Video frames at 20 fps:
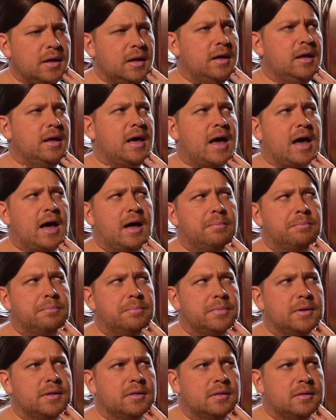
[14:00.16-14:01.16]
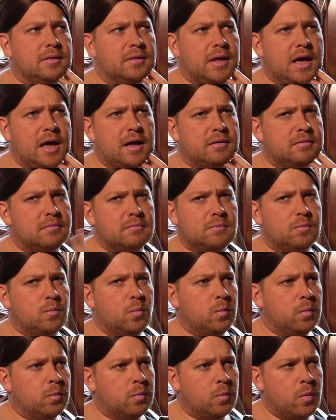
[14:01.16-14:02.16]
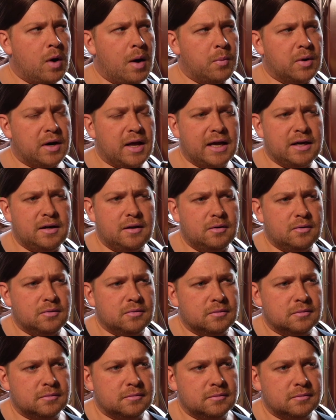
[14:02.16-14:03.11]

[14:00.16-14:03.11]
Yeah, but then what would I do?